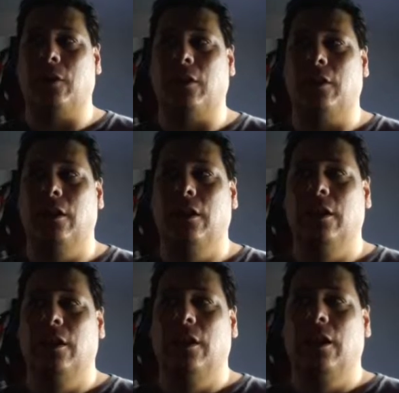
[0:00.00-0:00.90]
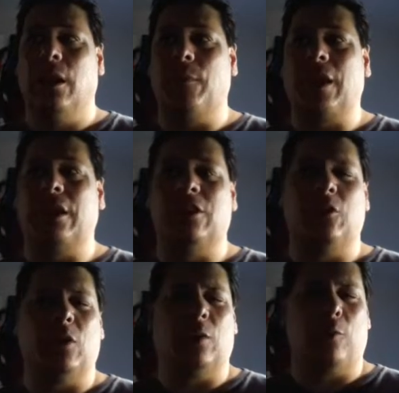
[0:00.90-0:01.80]
where I'm not going to
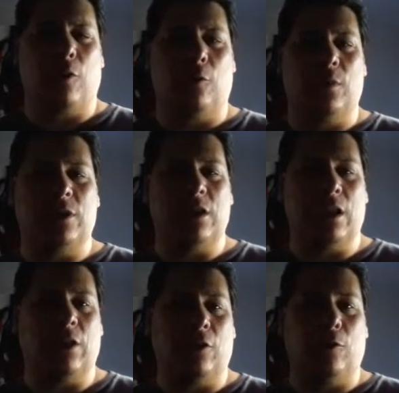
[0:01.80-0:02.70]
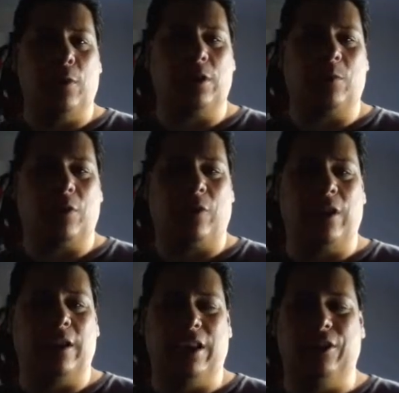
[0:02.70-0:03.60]
do it on purpose either because I'm not
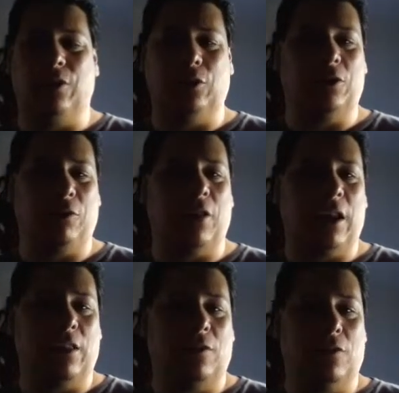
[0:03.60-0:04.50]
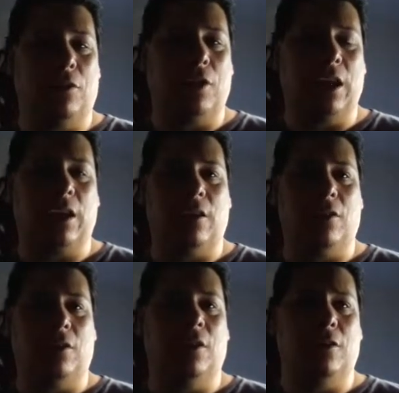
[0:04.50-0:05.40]
trying to adultify the whole thing.
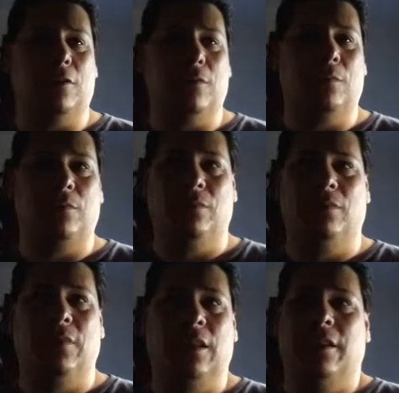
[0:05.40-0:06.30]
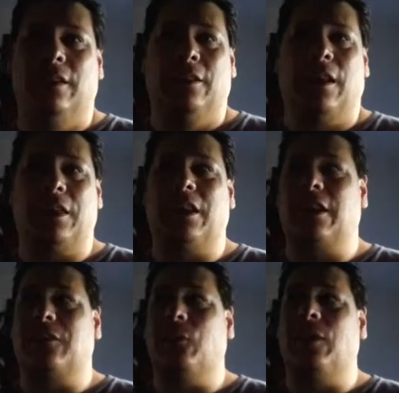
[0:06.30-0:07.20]
Although I
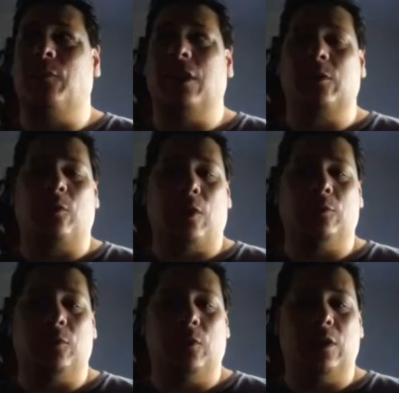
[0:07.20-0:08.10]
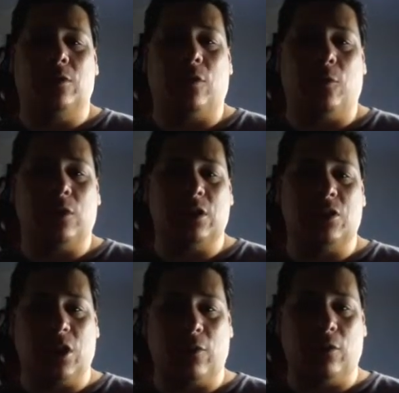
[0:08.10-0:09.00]
think that's one of the biggest problems with Star Wars
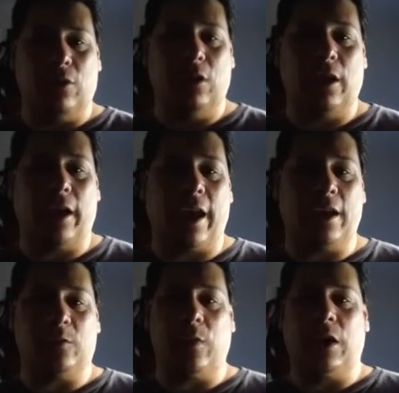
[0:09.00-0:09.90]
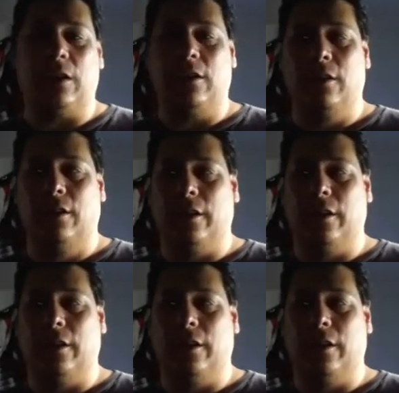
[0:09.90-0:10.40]
in general. It has been,